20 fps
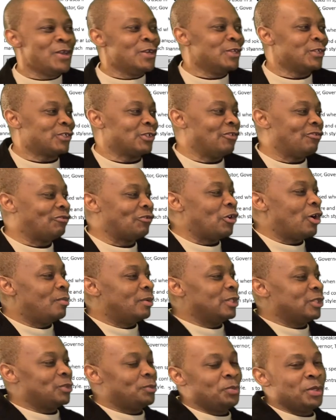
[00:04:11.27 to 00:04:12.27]
so
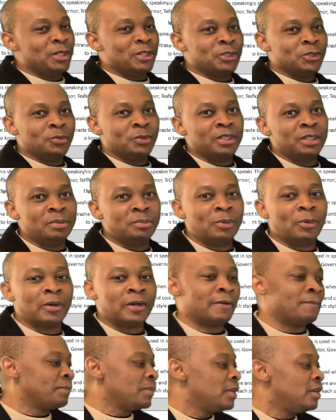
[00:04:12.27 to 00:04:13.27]
formal speech is really
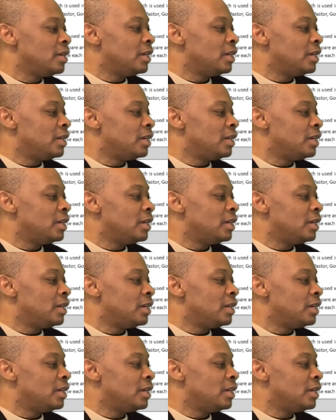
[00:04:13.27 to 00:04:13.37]
important.